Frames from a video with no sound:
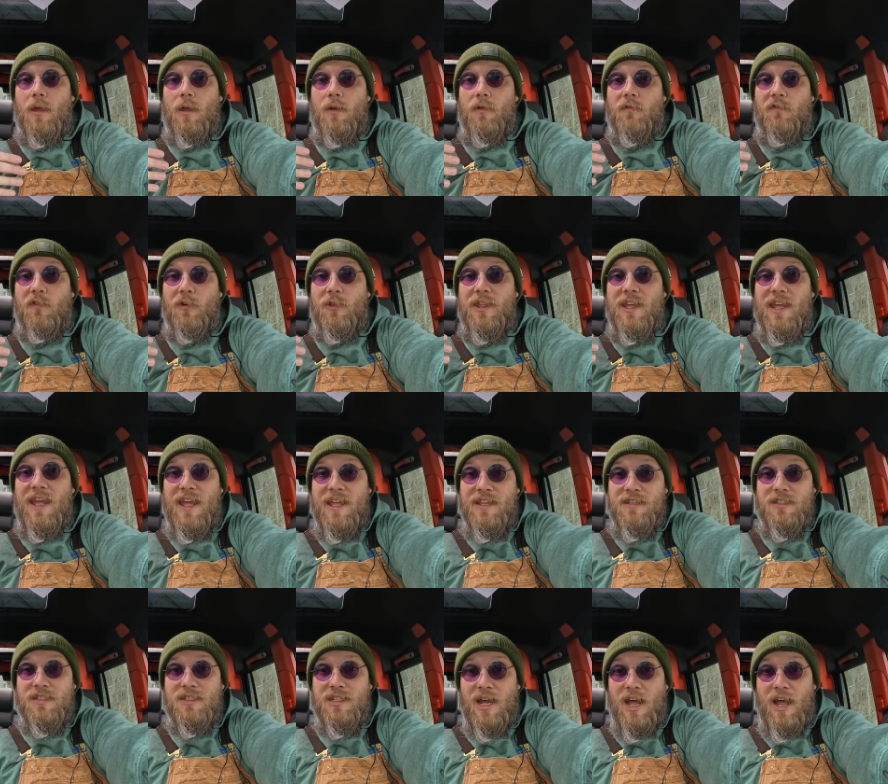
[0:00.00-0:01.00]
for the
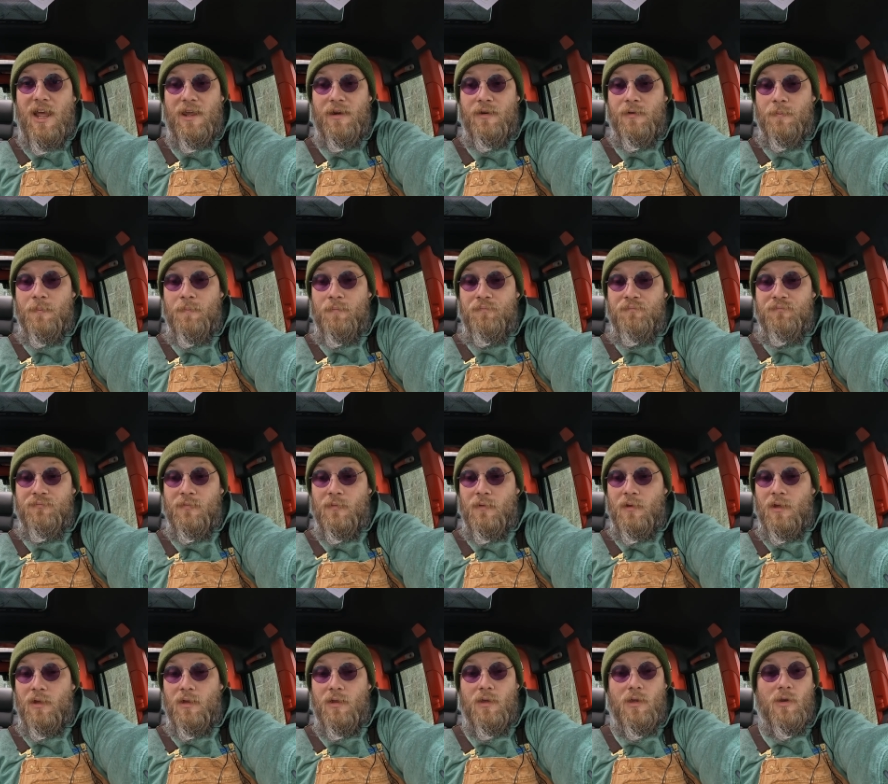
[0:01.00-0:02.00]
inside,
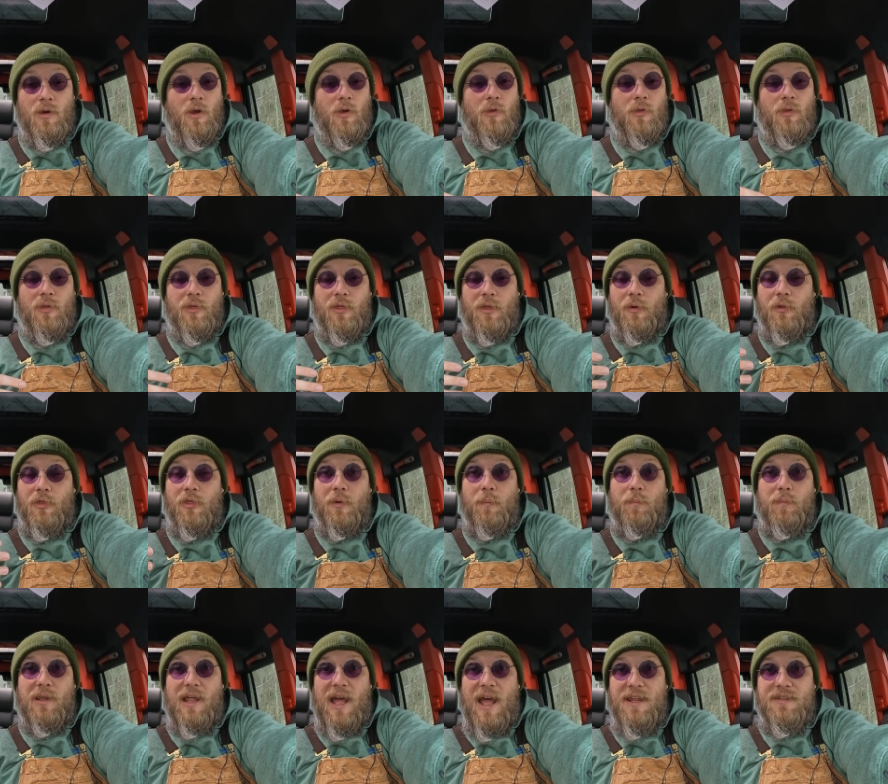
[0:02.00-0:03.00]
you know, the
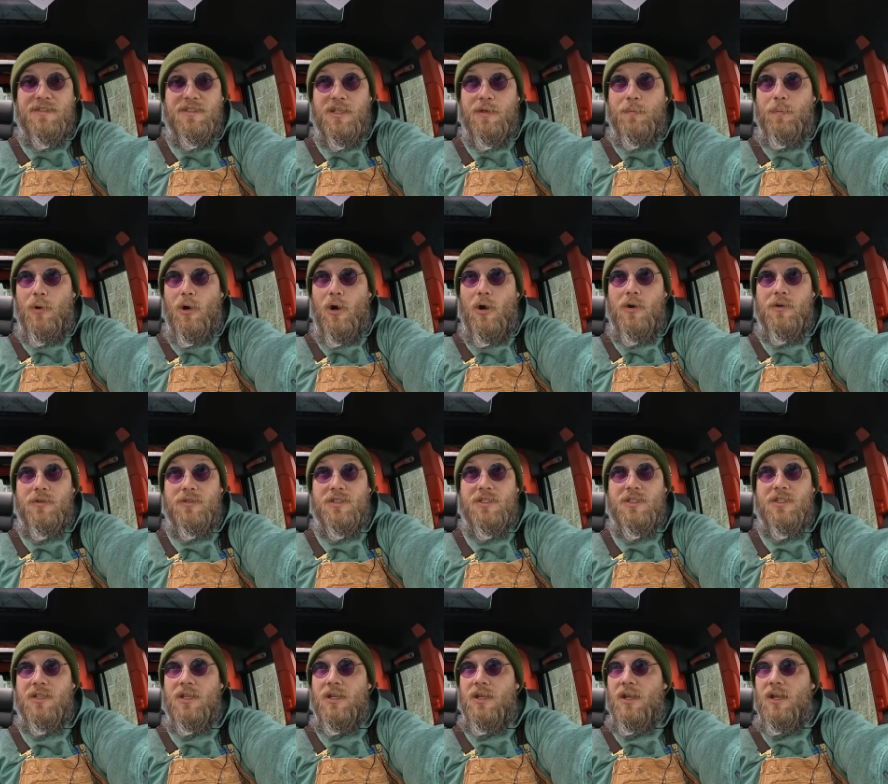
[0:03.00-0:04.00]
plastic
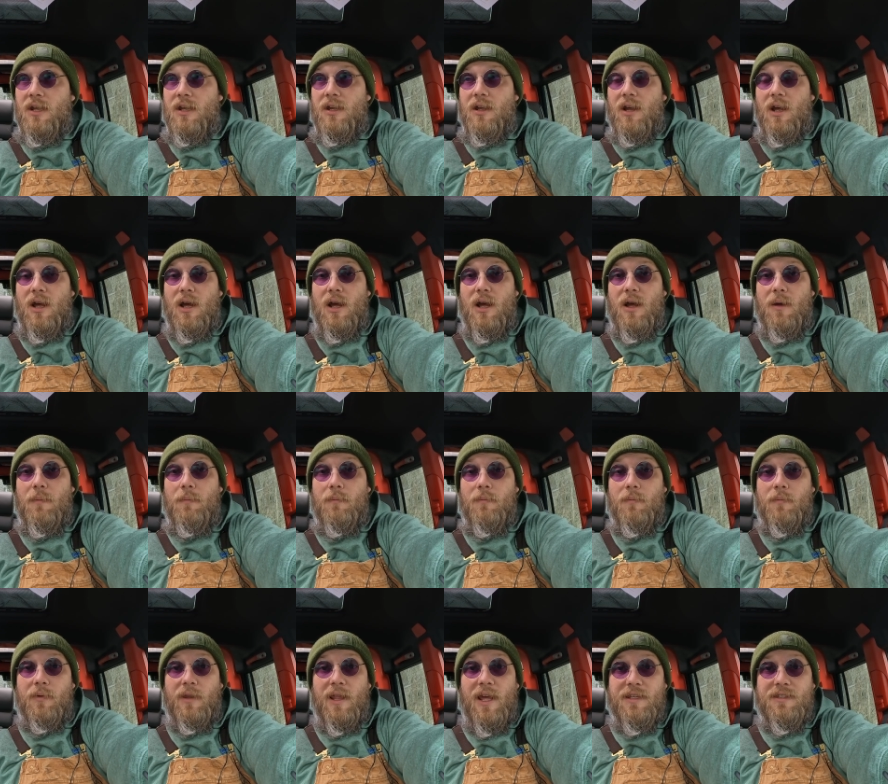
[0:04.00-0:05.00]
parts
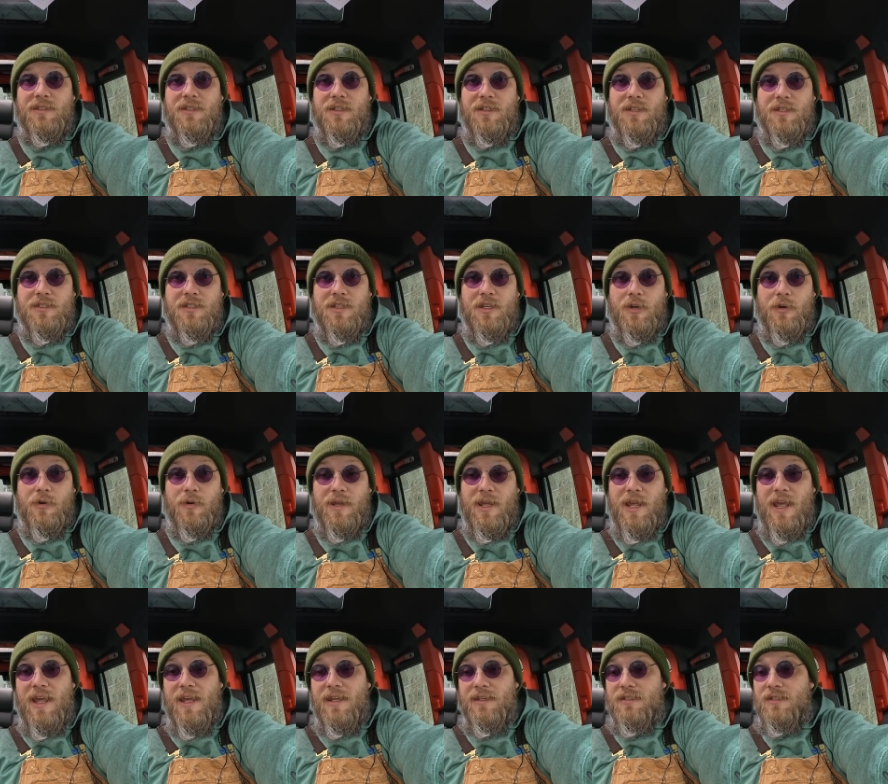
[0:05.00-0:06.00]
like to
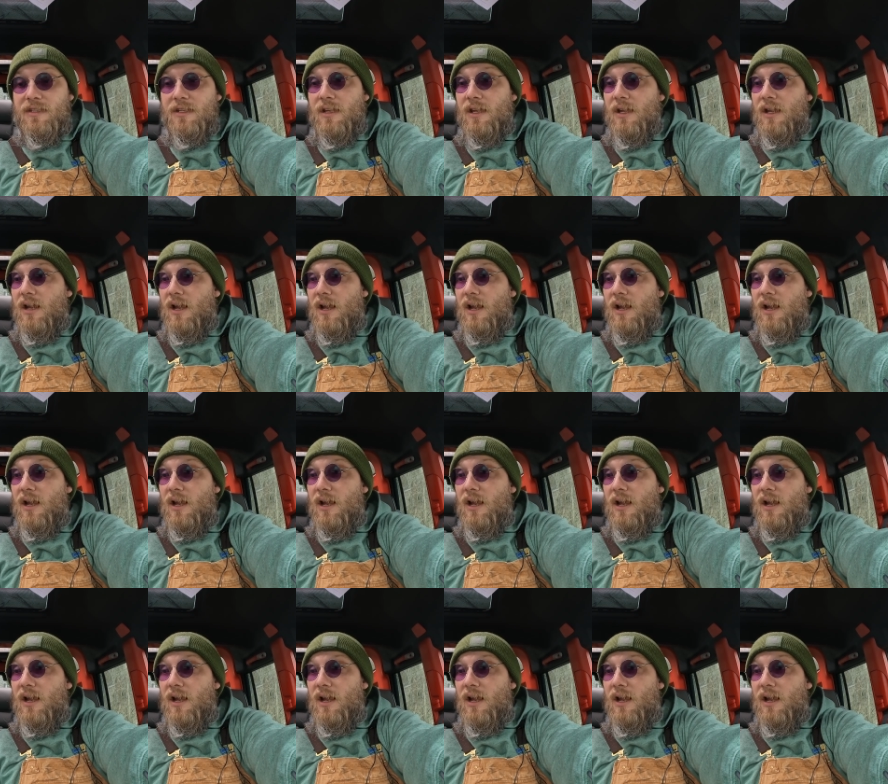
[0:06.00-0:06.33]
deteriorate,